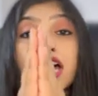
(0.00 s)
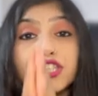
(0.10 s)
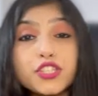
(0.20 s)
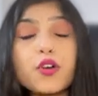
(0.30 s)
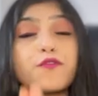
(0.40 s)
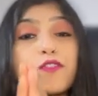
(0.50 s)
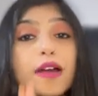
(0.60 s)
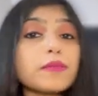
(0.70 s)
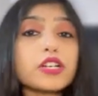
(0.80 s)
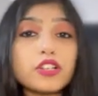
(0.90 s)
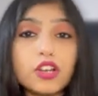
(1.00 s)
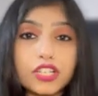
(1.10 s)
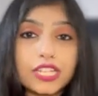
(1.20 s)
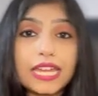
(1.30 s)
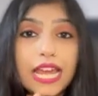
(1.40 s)
So
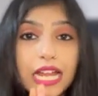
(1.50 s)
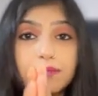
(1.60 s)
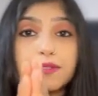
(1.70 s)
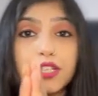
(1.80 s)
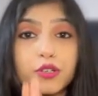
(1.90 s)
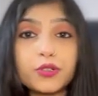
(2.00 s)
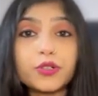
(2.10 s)
pharmacology helps you